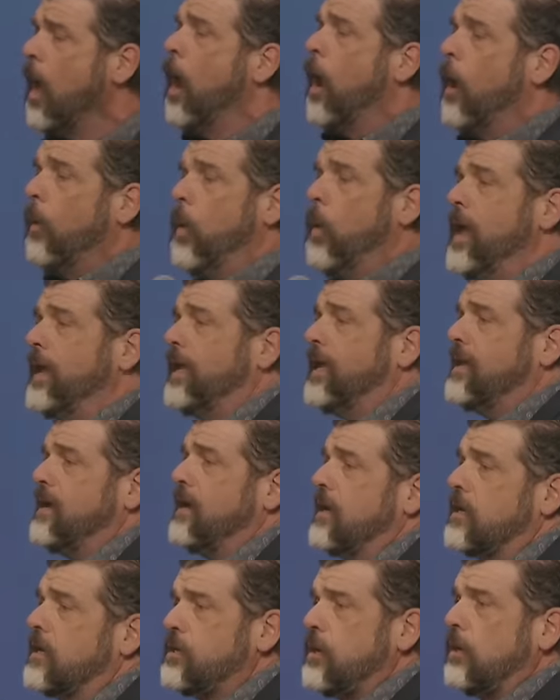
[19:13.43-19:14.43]
a wicked
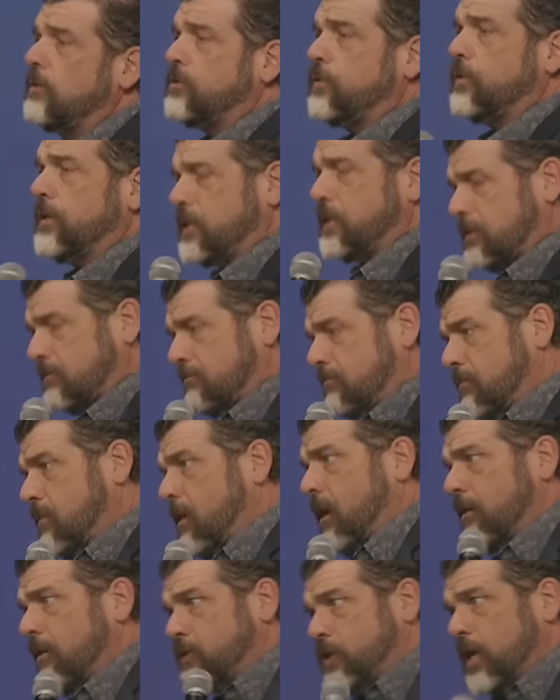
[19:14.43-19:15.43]
and adulterous
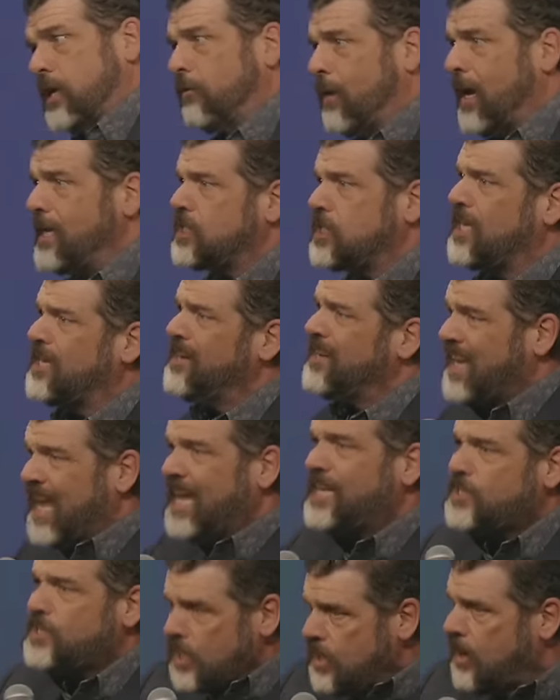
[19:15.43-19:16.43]
uh, generation
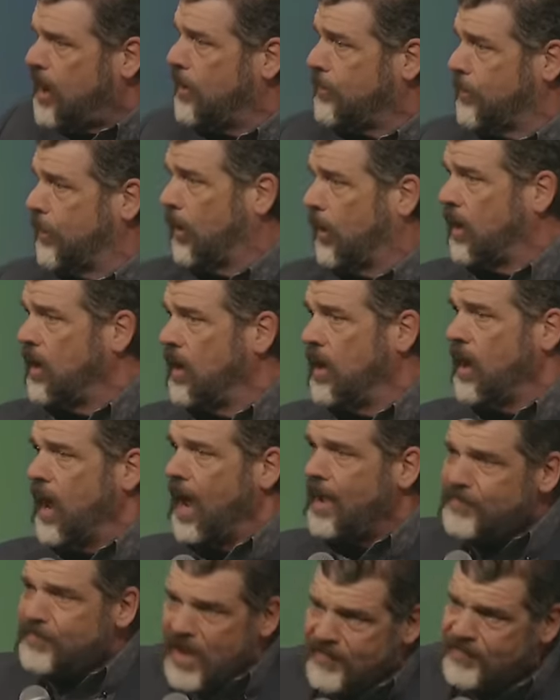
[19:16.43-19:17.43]
needs another.
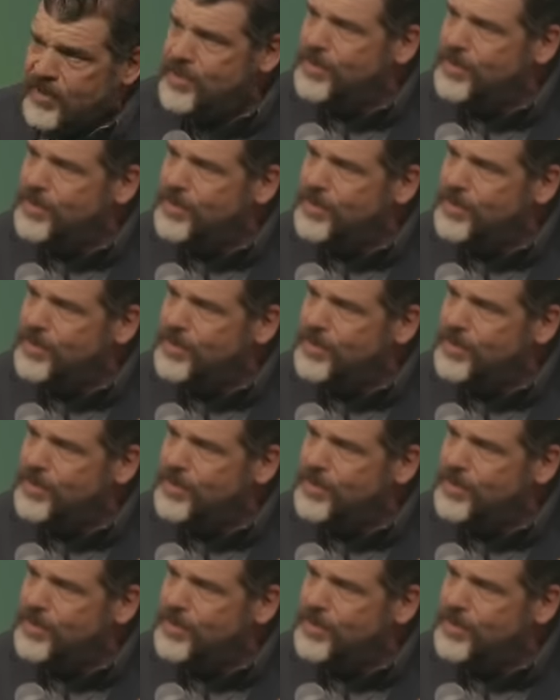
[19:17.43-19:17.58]
I've given